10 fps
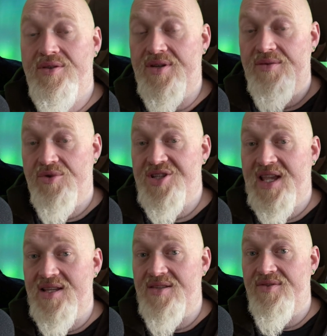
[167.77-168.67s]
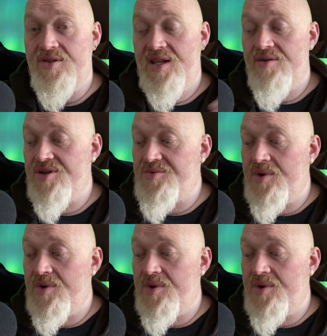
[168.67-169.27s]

you can watch that interview here as